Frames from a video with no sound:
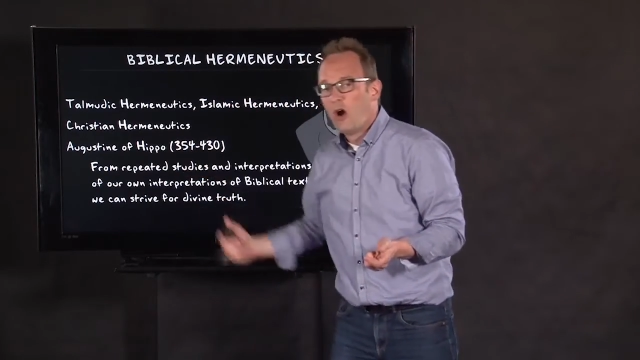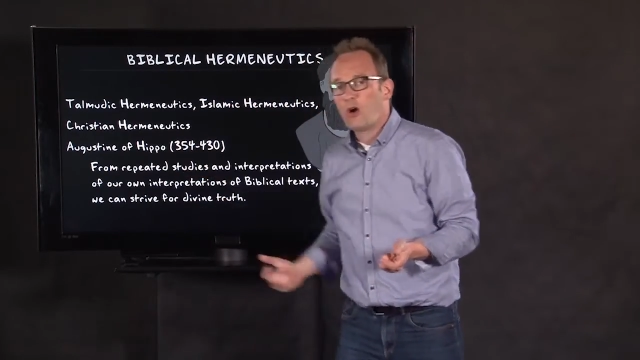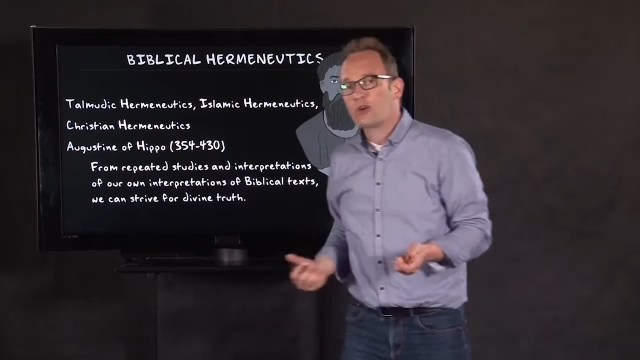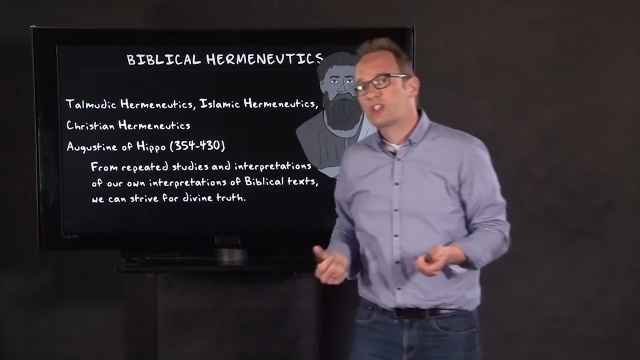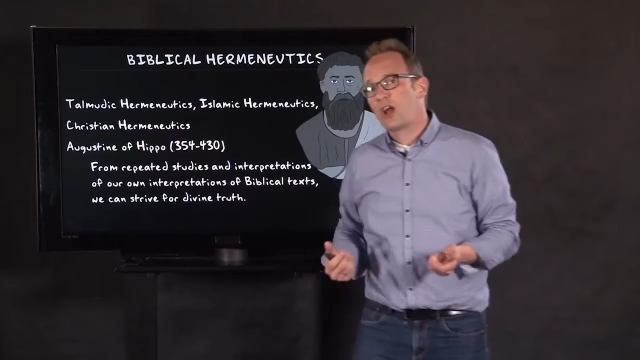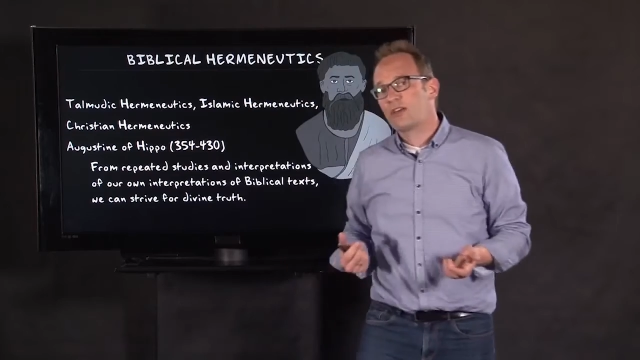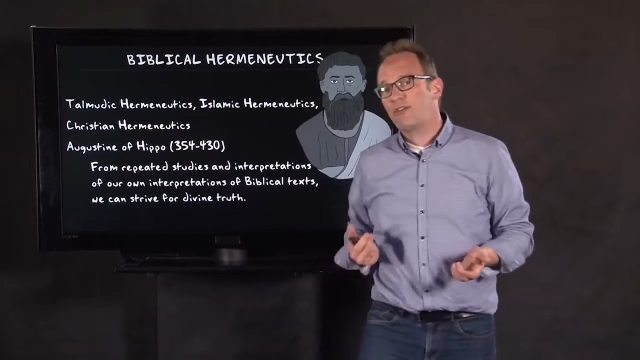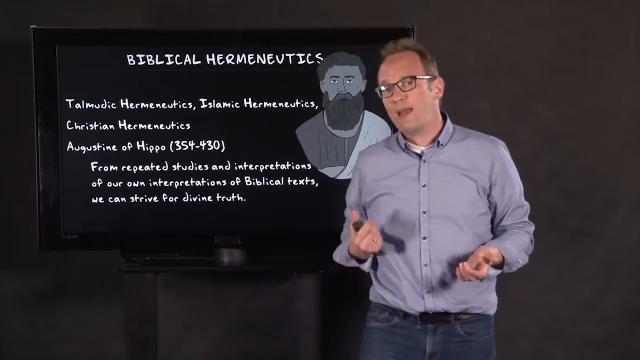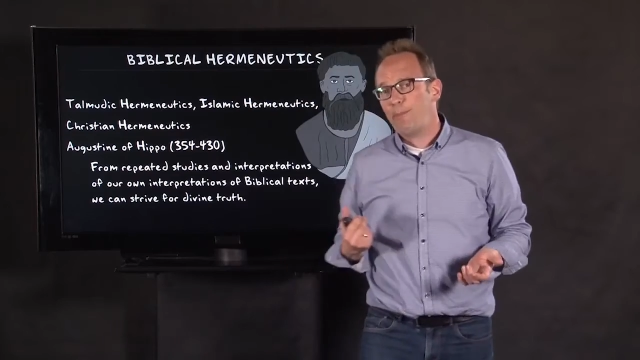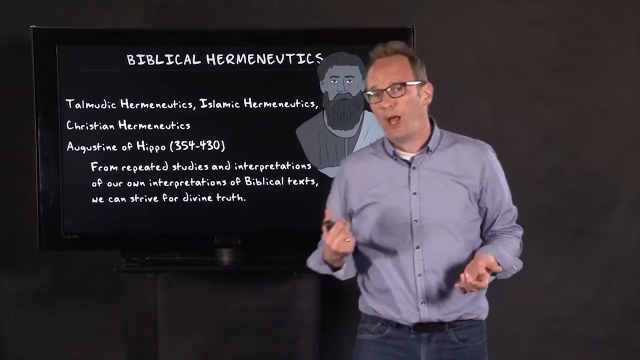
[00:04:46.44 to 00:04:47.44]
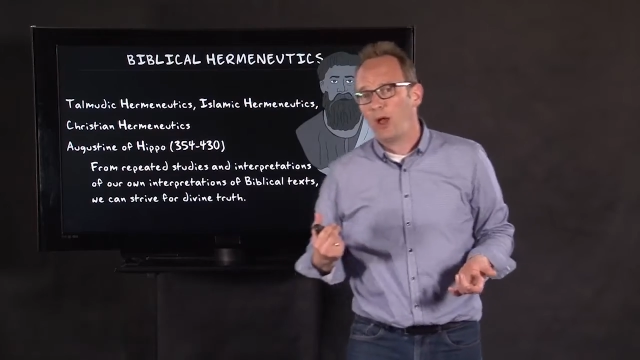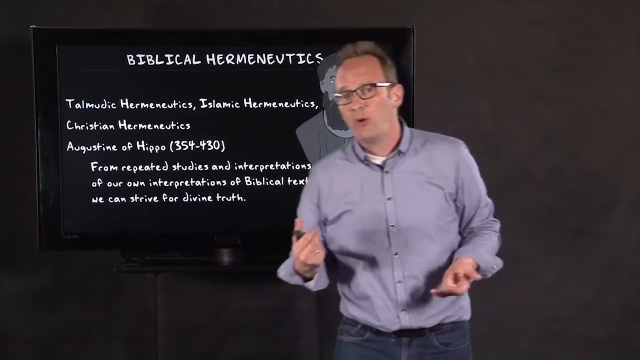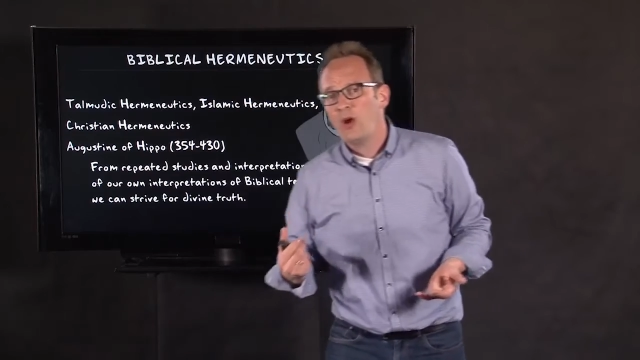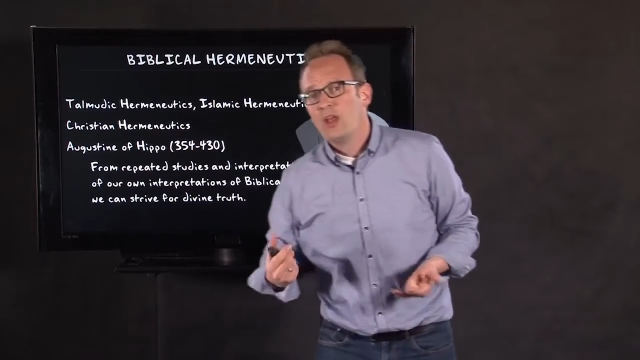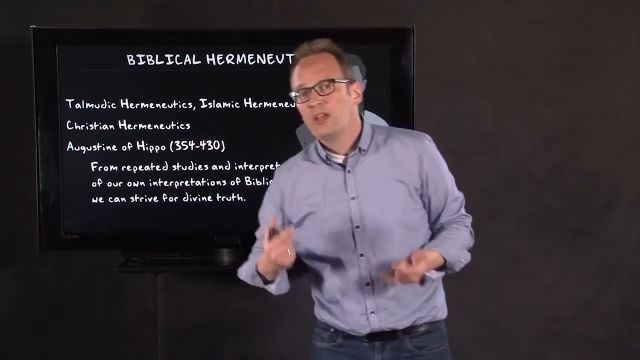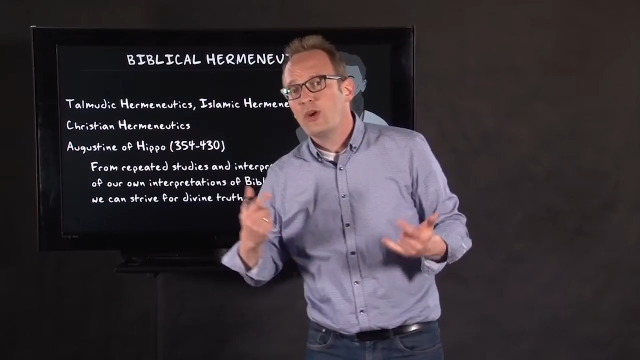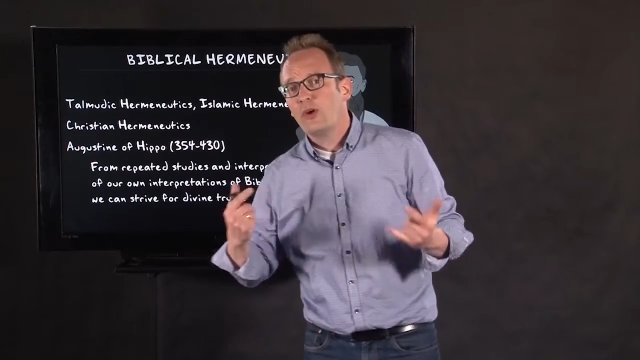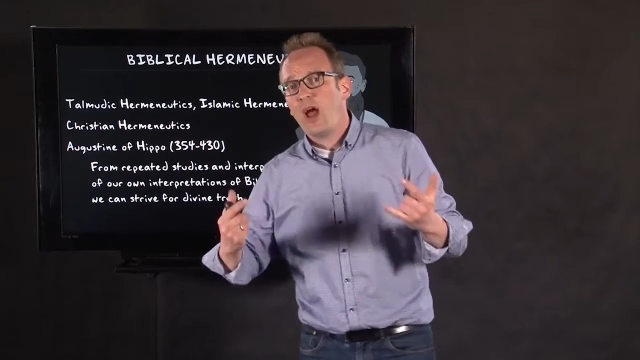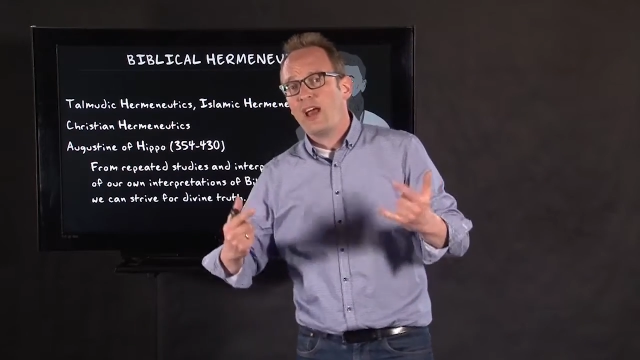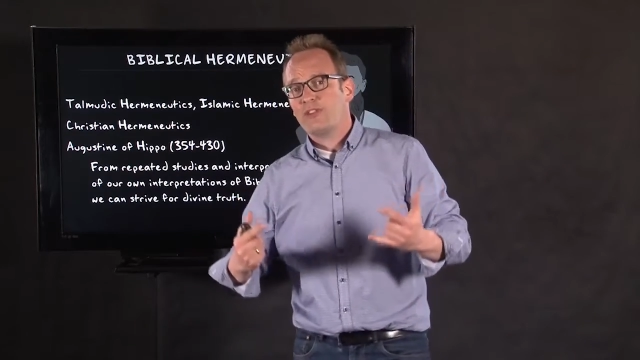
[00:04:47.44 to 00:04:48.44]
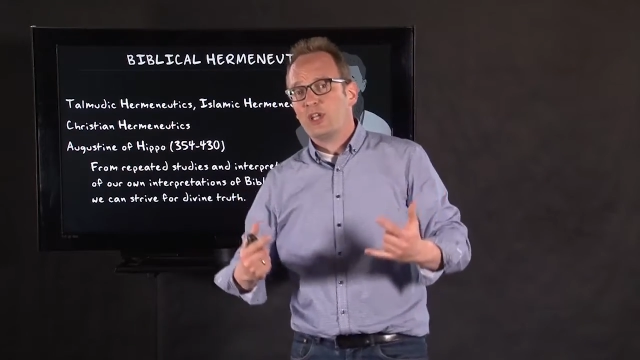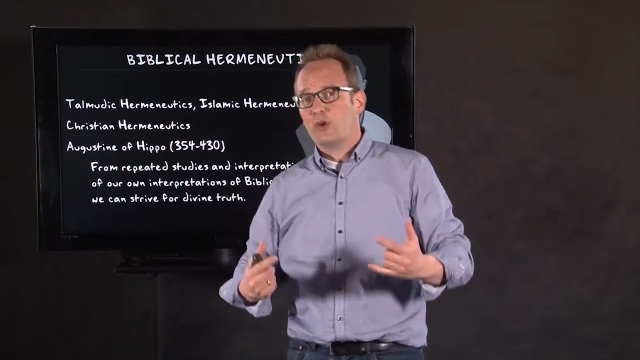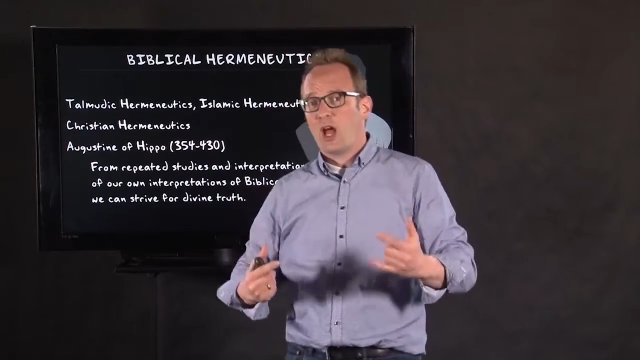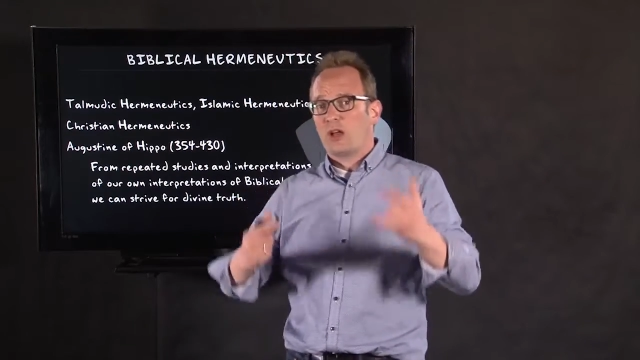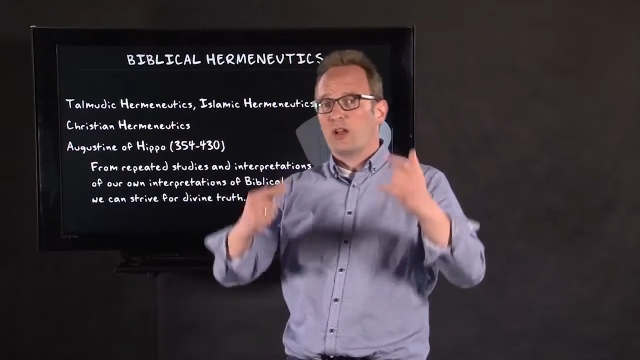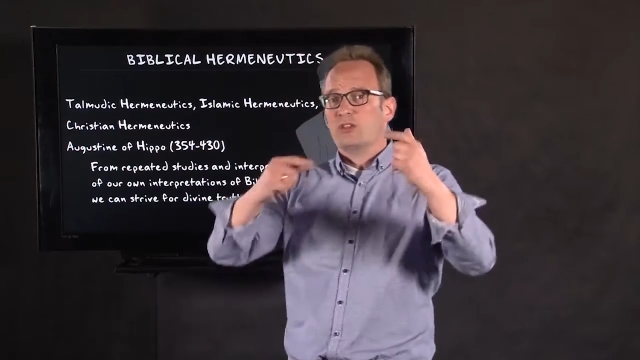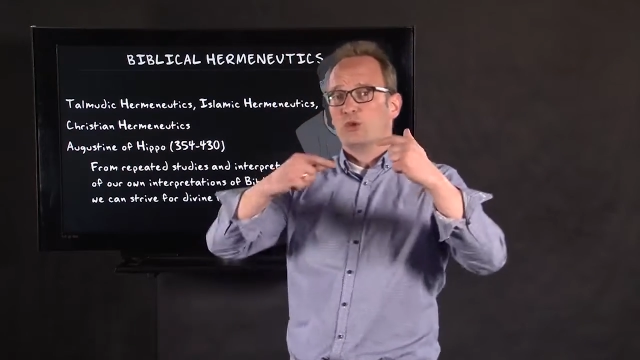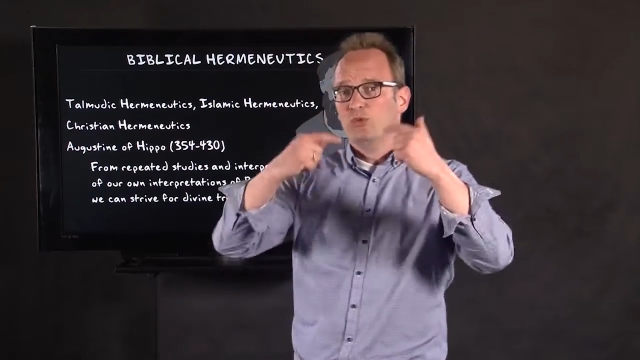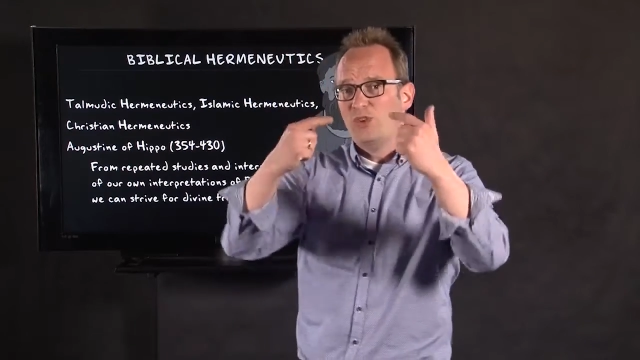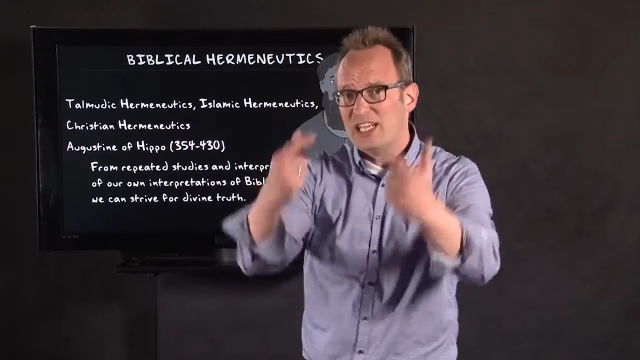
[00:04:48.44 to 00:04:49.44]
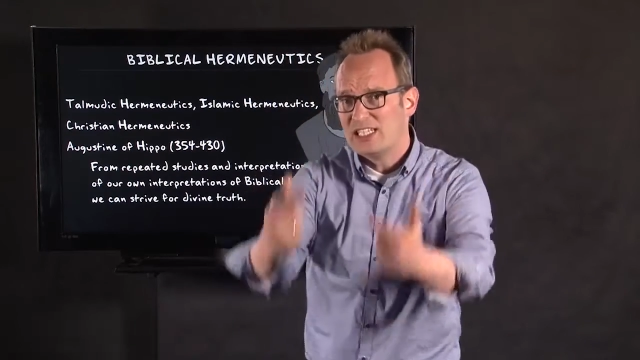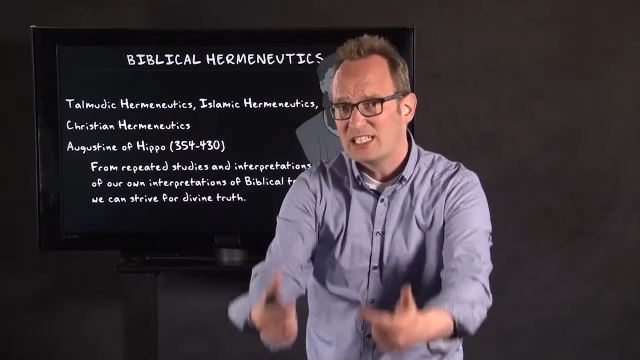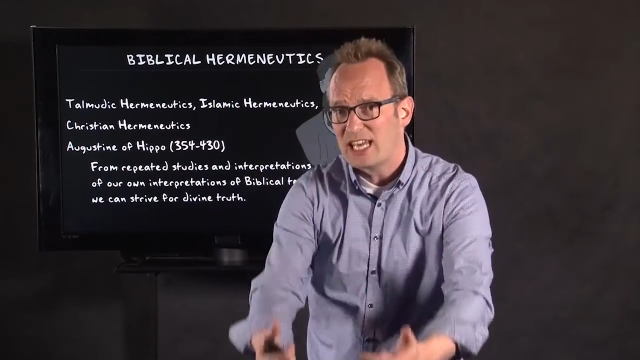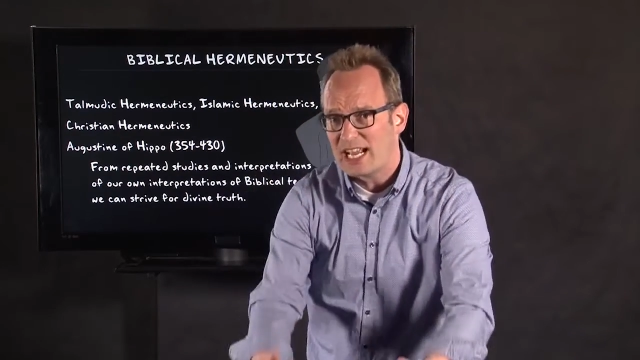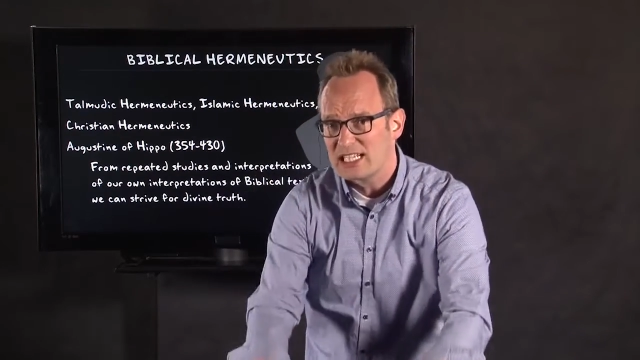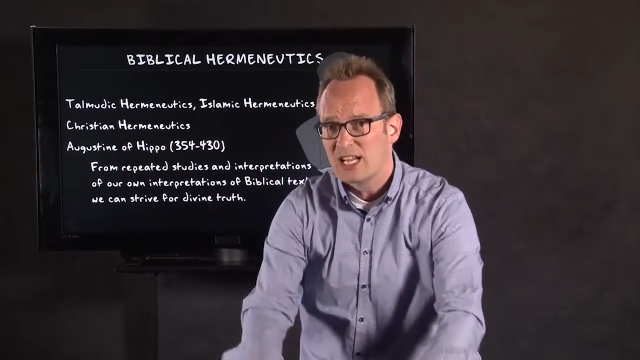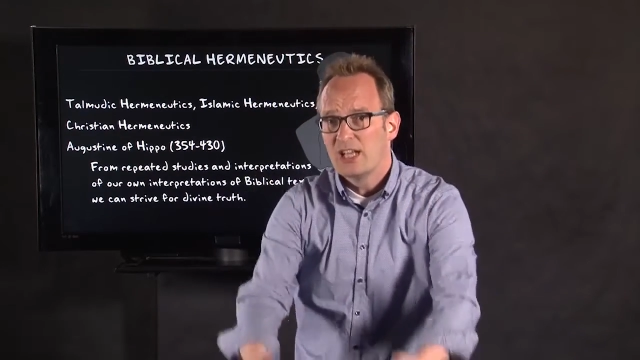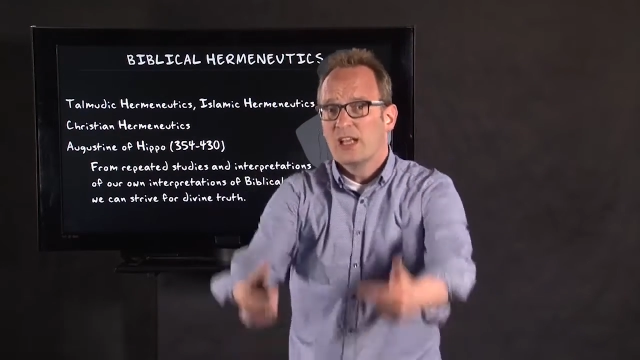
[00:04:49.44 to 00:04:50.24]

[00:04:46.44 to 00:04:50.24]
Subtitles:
Augustine of Hippo, you have to go to read the text,